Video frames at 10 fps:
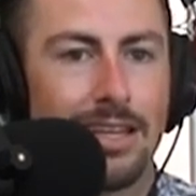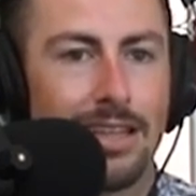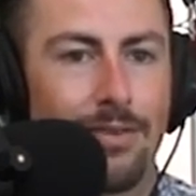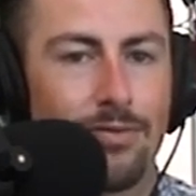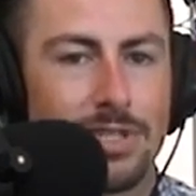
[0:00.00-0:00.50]

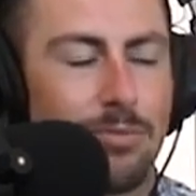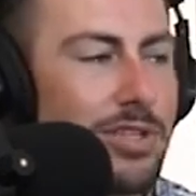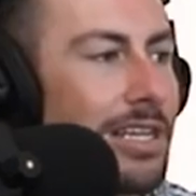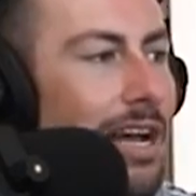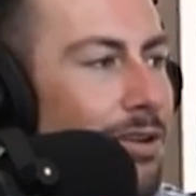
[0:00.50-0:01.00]
Like for some
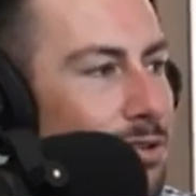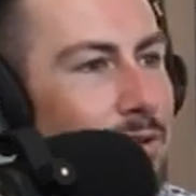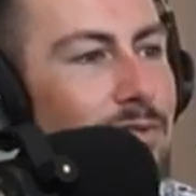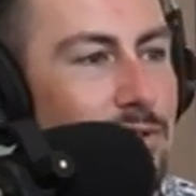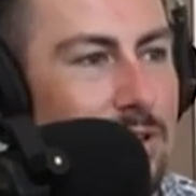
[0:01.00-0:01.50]
reason, God will
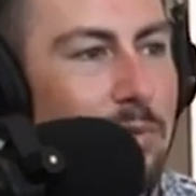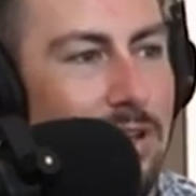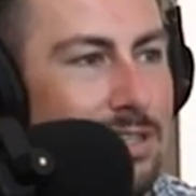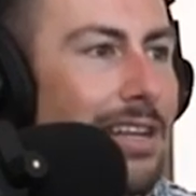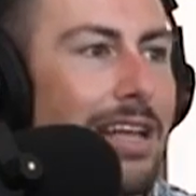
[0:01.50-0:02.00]
do it for someone
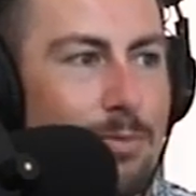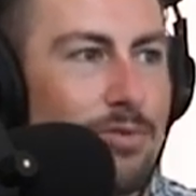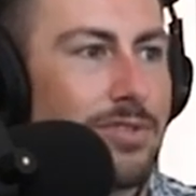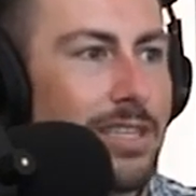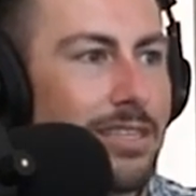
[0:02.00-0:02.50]
else and not the
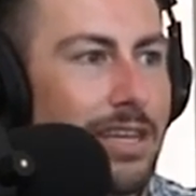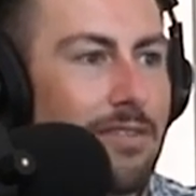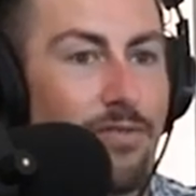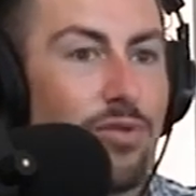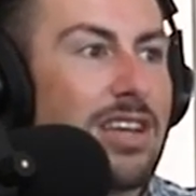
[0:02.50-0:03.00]
person that's
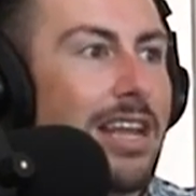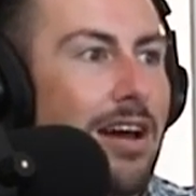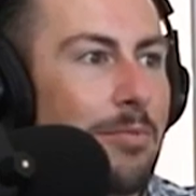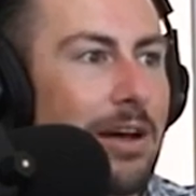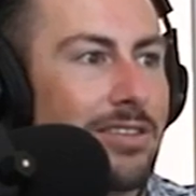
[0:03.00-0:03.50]
like freaking
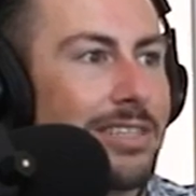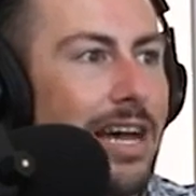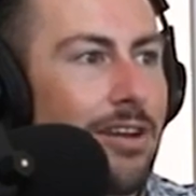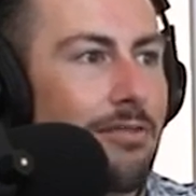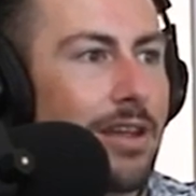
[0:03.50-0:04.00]
out about
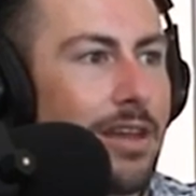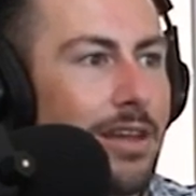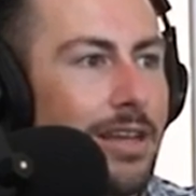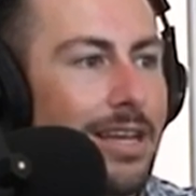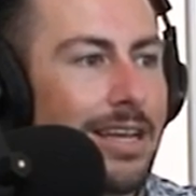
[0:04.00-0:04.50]
desiring it.